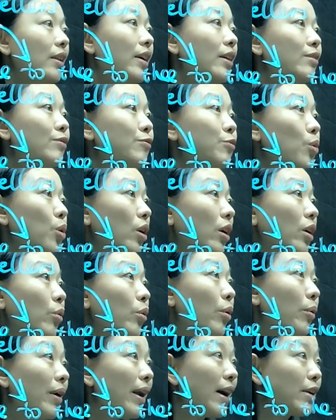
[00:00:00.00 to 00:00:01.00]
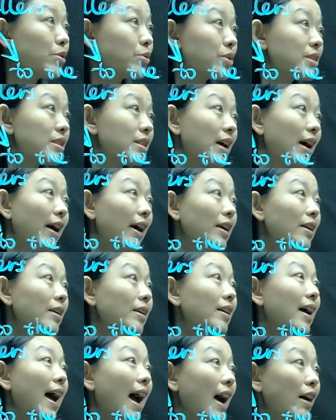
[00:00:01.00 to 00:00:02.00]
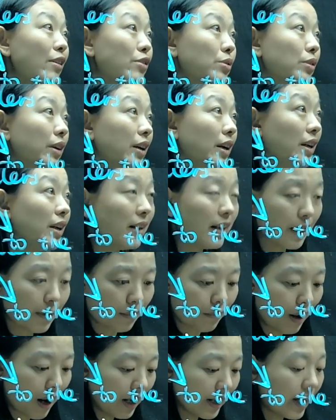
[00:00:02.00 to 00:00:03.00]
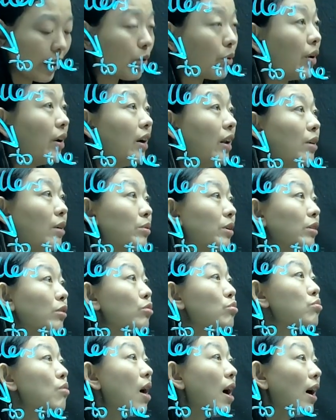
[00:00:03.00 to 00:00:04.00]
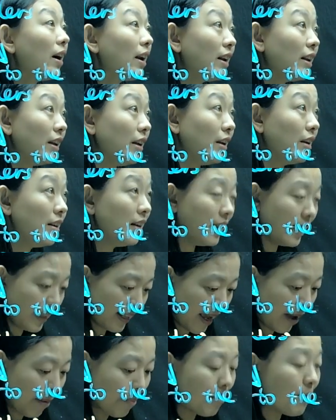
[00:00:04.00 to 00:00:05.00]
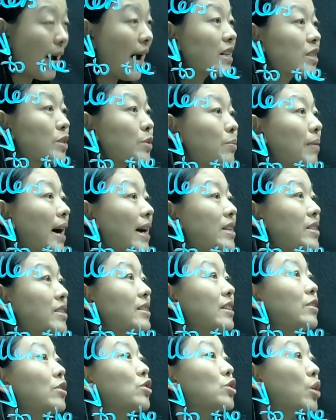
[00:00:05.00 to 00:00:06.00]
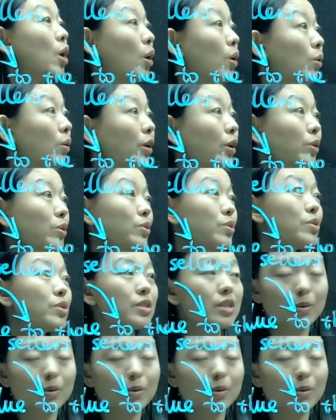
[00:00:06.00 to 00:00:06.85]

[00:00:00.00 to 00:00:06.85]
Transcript: Therefore, we would like to say, actually, the market equilibrium quantity can maximize the total